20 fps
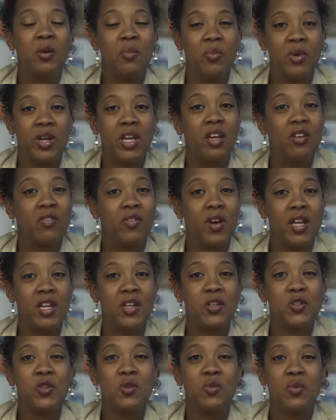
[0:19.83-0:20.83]
bringing
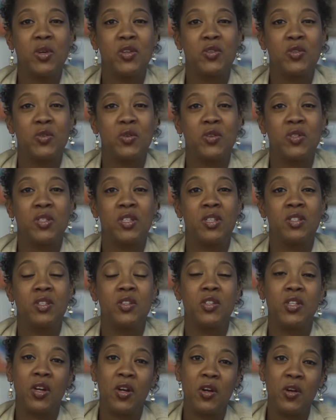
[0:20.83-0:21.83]
financial resources
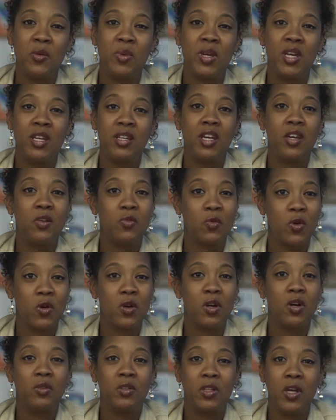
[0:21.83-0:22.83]
to urban and
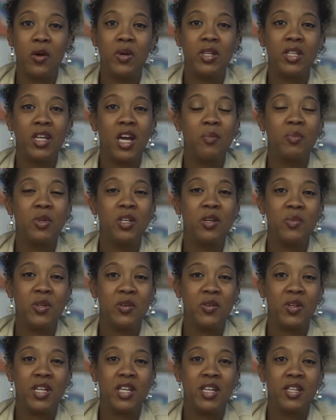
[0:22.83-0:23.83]
rural low-income
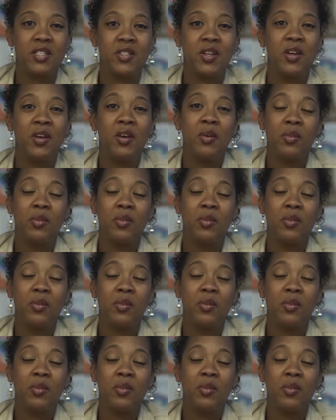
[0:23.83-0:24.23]
communities